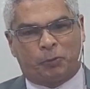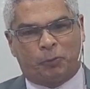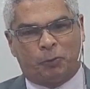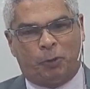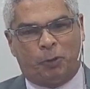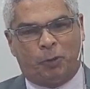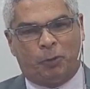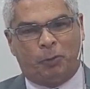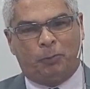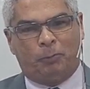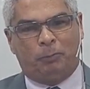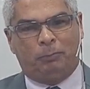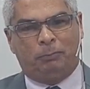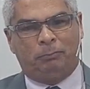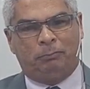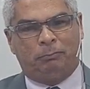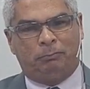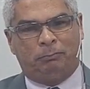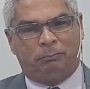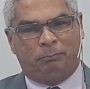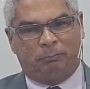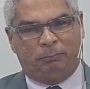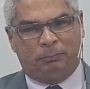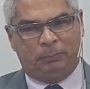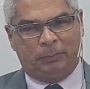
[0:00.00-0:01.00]
When he
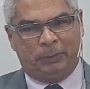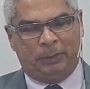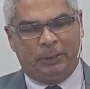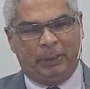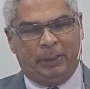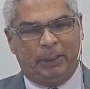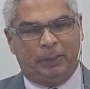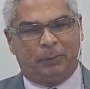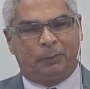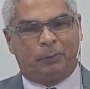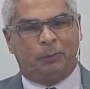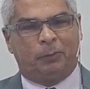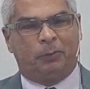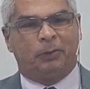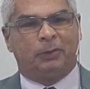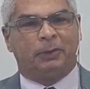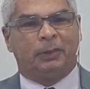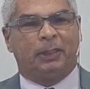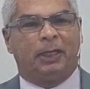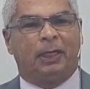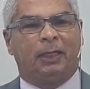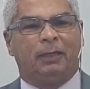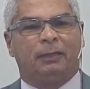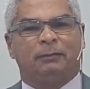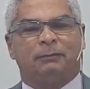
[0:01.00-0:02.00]
thought
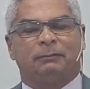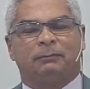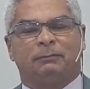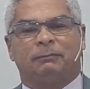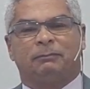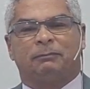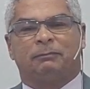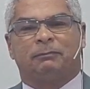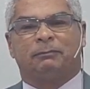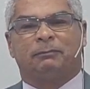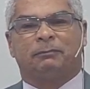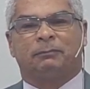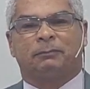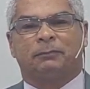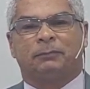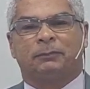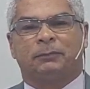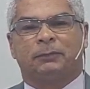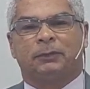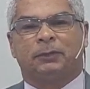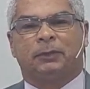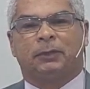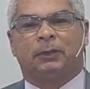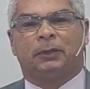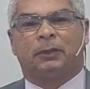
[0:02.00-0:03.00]
about returning,